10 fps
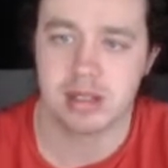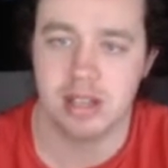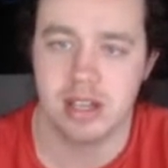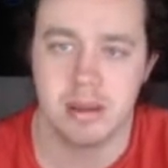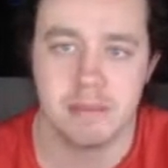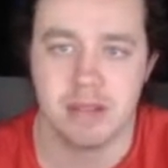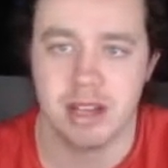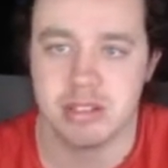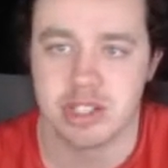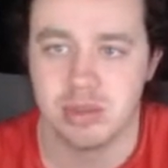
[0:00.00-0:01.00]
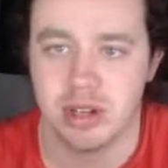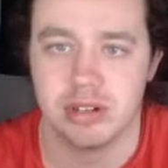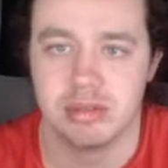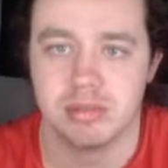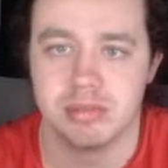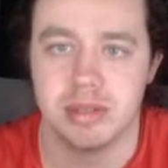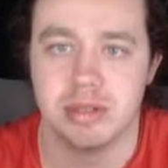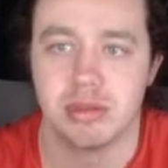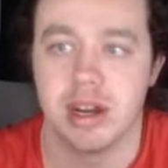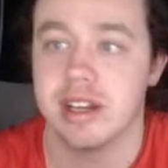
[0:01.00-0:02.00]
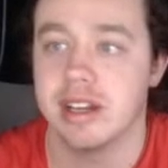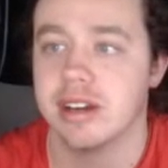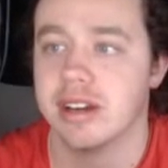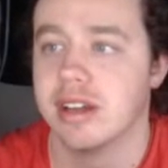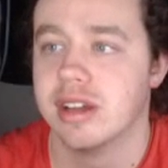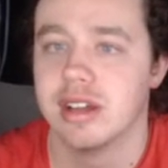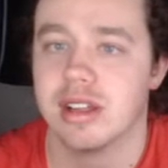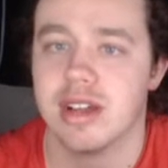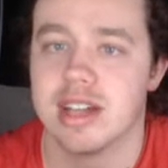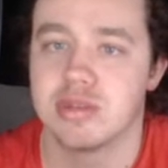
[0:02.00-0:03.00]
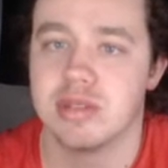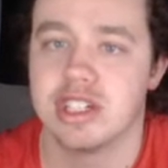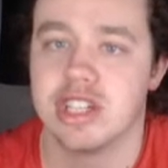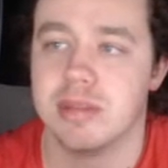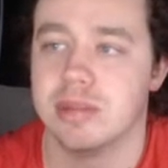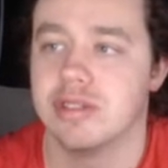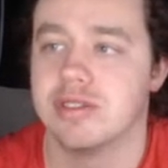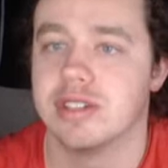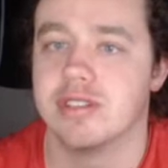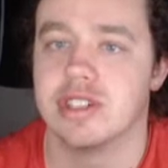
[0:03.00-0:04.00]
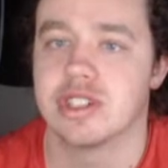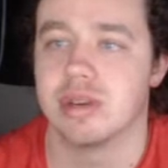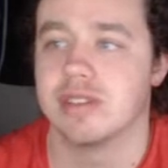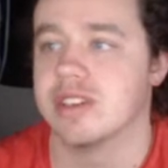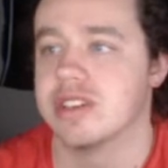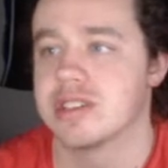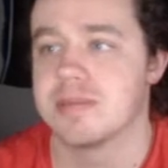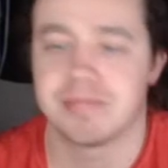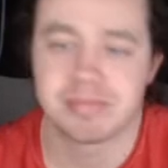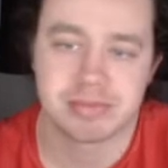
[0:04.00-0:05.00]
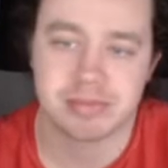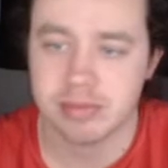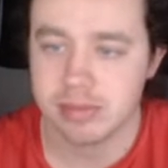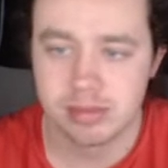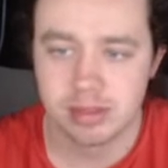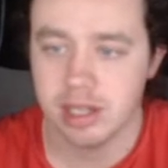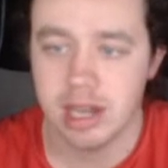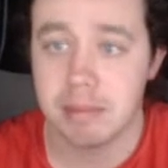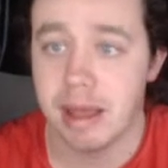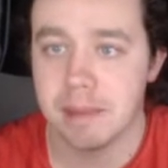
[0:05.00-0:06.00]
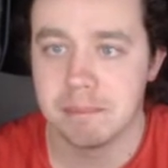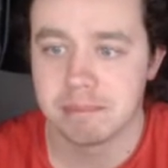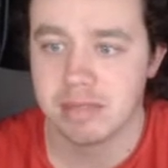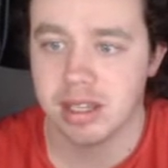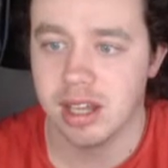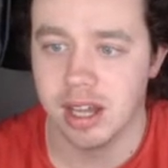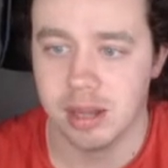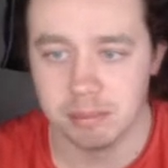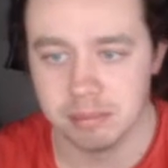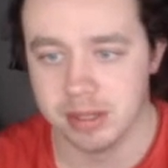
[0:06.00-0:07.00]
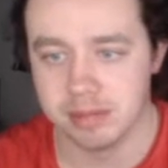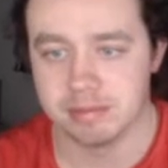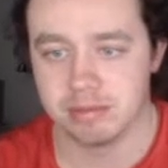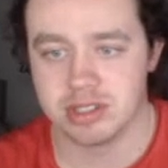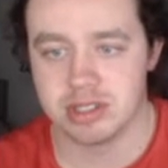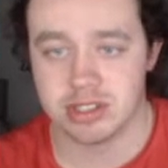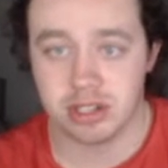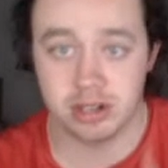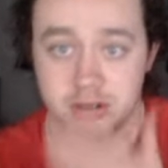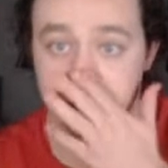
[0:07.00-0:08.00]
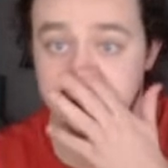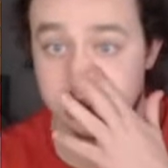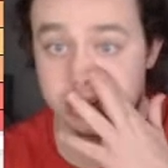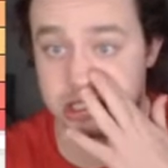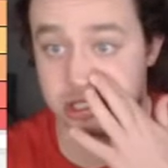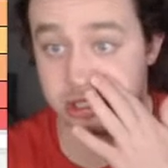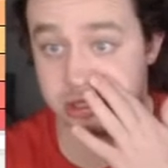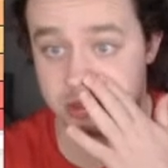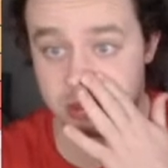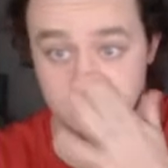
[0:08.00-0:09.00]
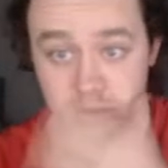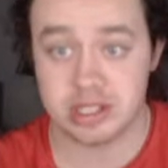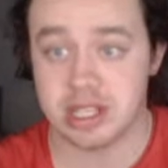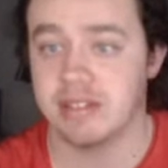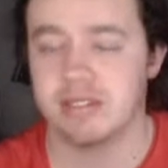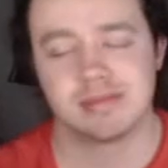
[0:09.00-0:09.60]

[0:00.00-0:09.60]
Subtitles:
I just want to be right here. Last week, Jade Buford finished 21st. Not bad. But what's he start? I forgot what he started. 27th.